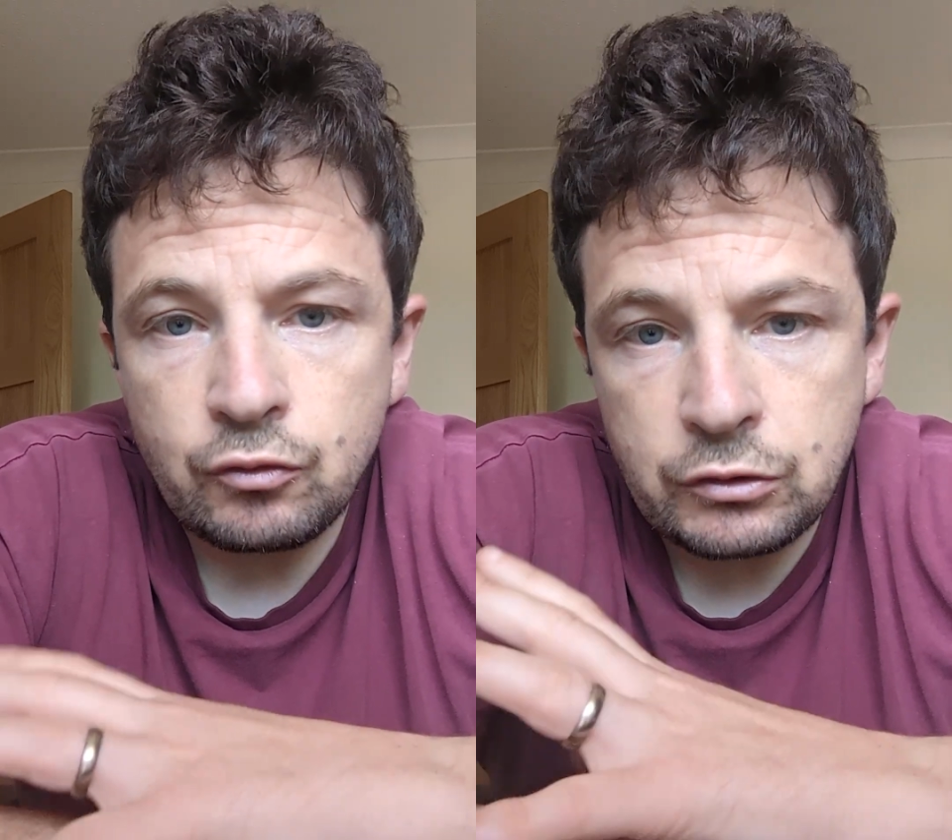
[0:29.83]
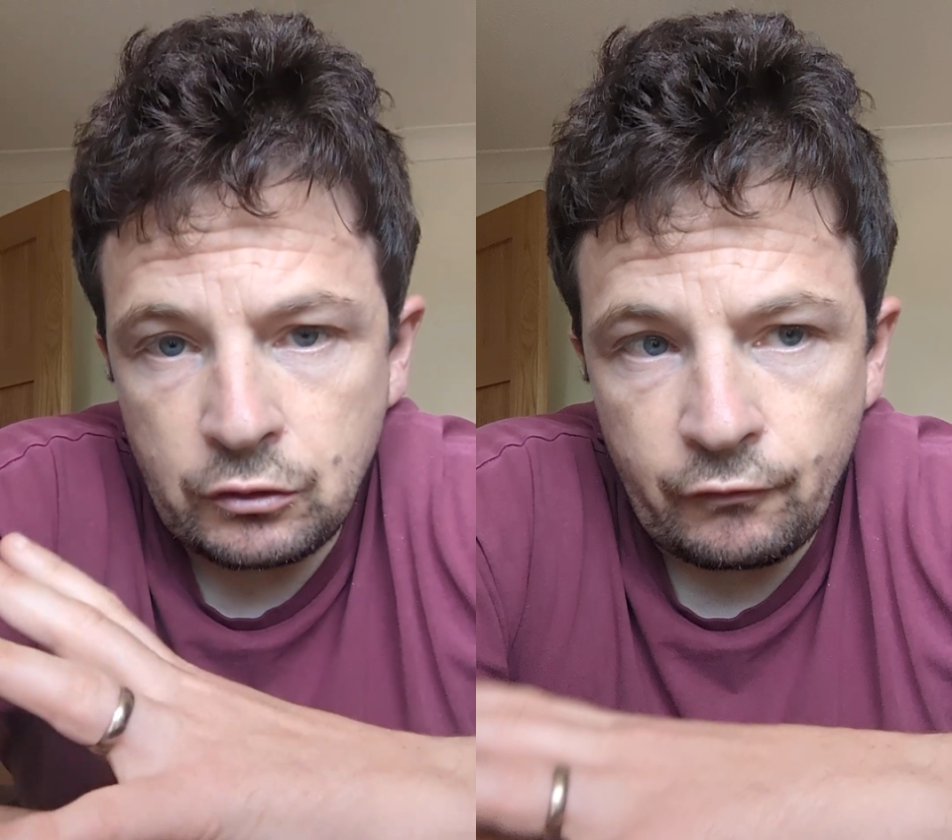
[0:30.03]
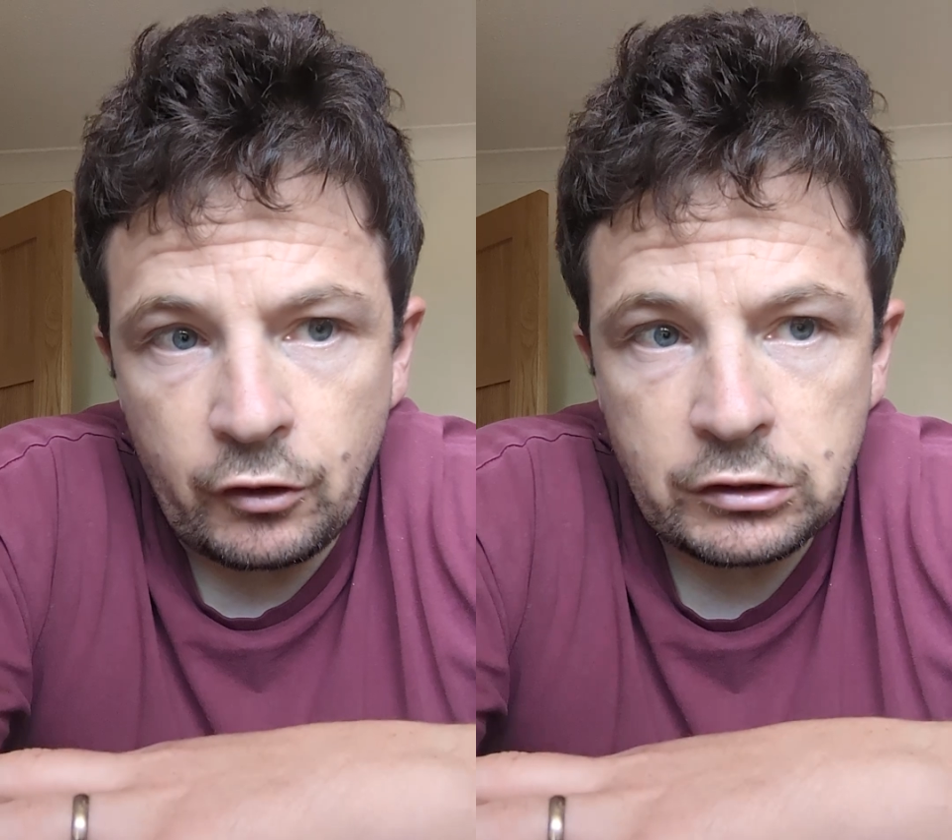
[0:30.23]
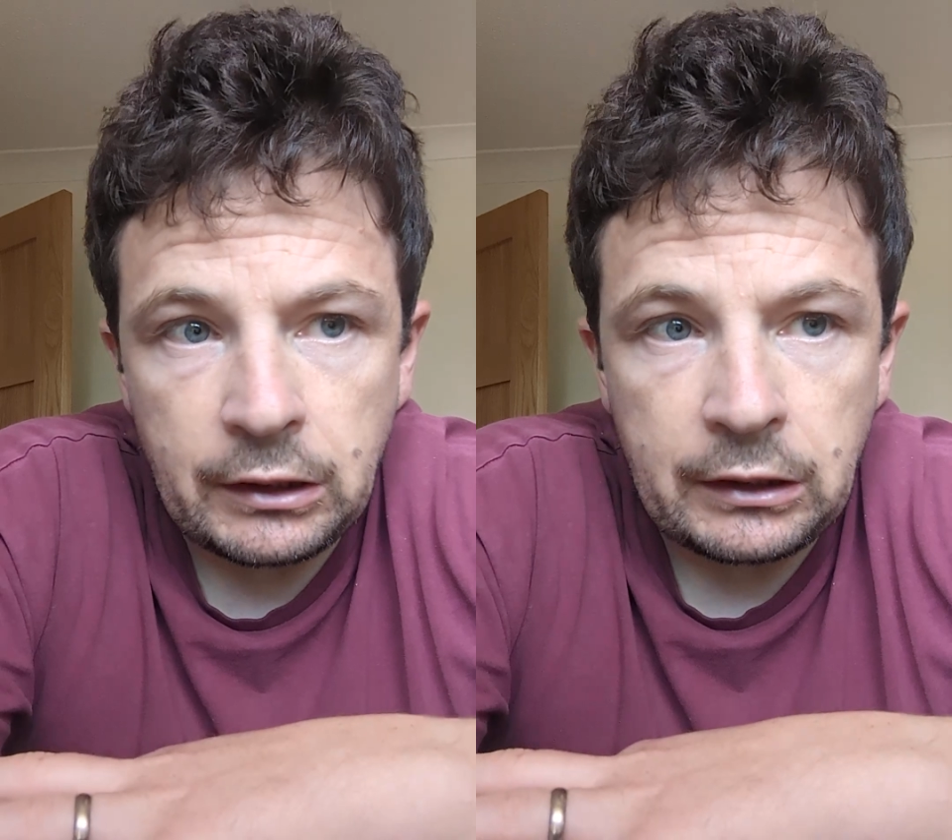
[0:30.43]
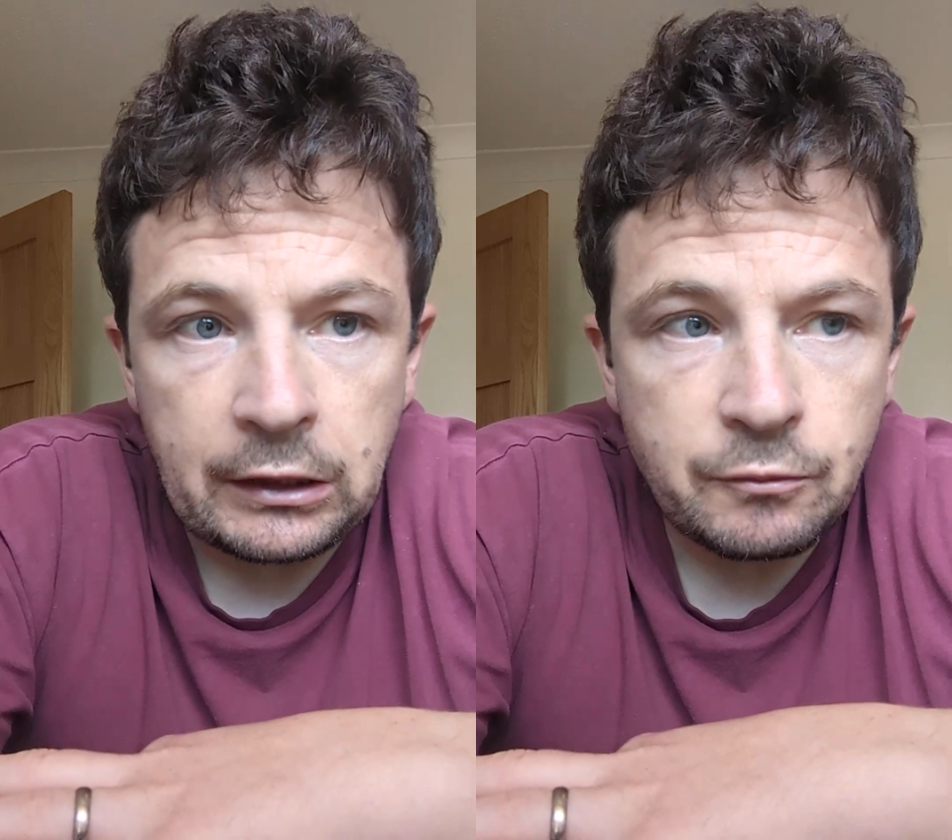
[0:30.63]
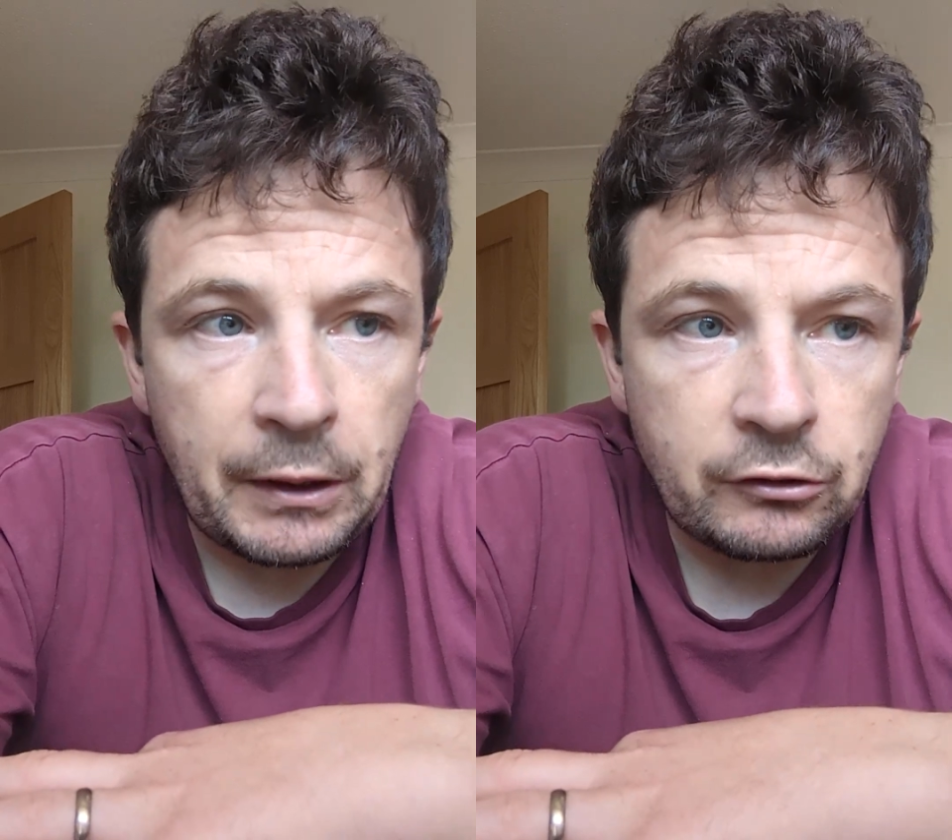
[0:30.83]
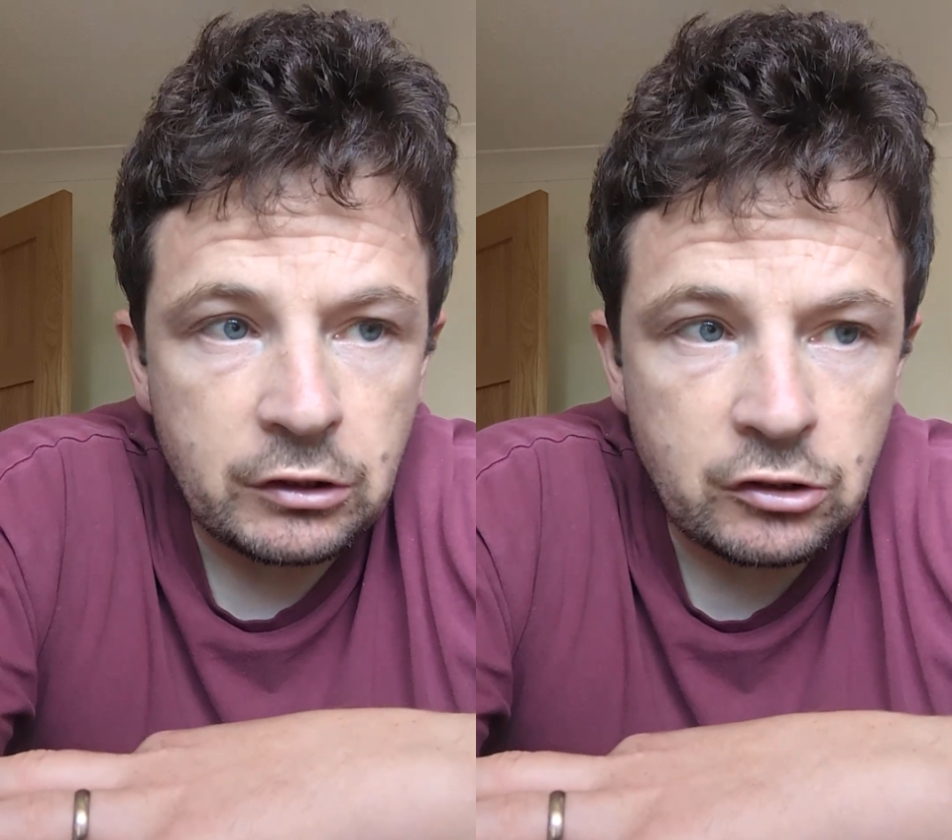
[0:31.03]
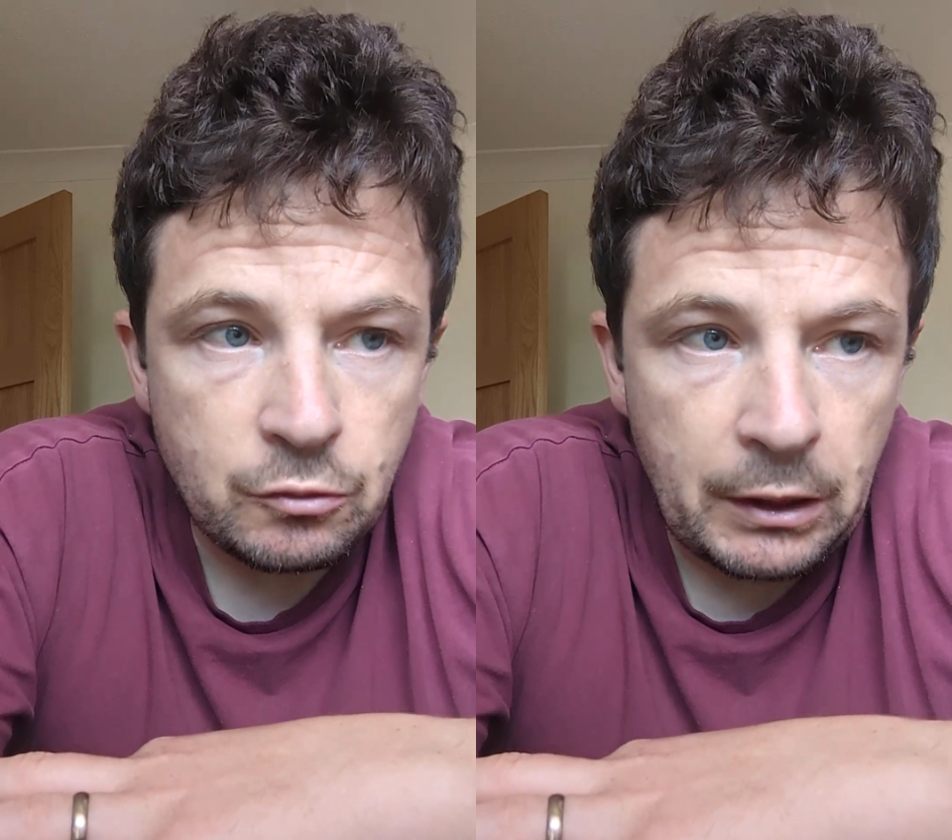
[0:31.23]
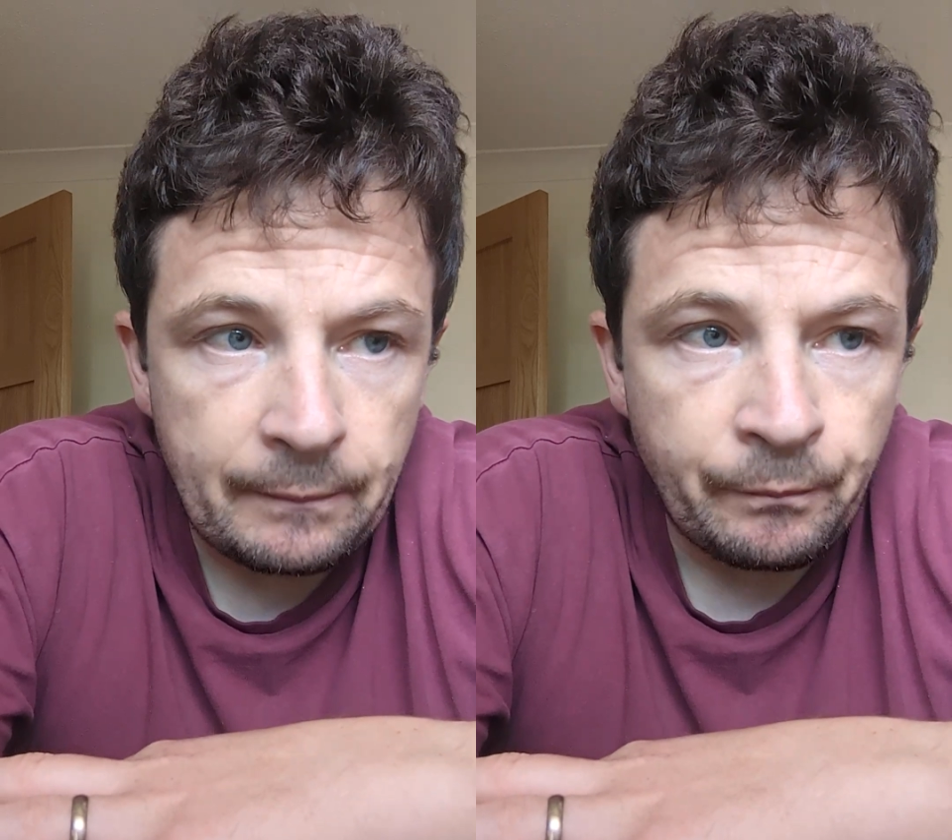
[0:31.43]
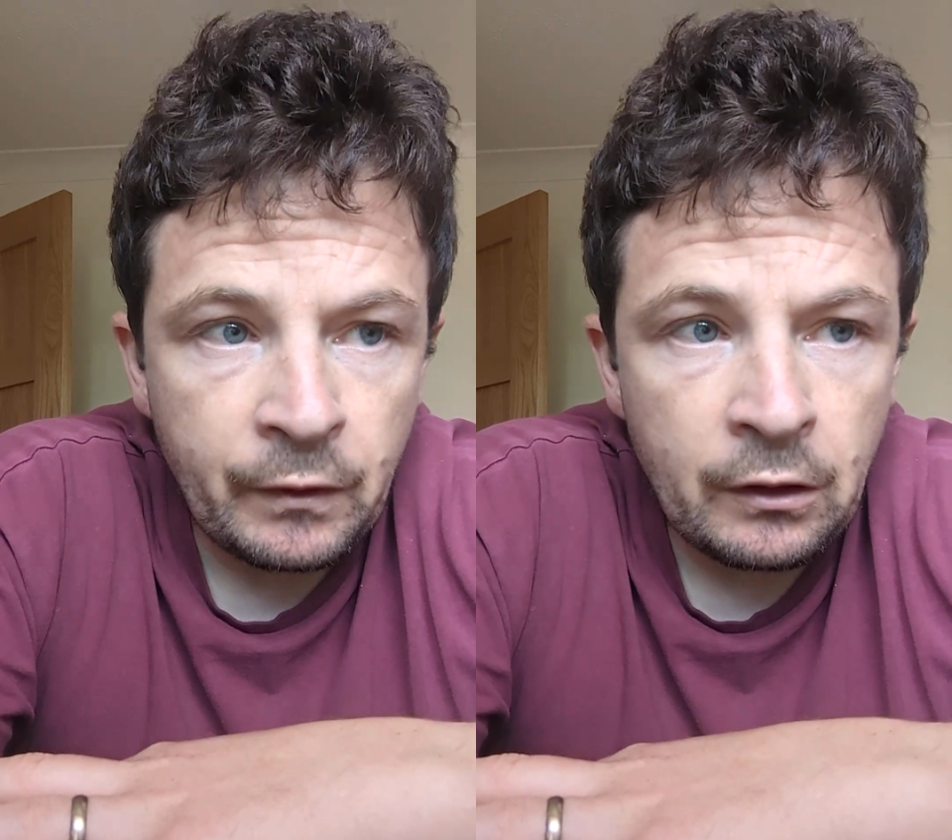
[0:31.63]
which was the first leg against Paris Saint-Germain.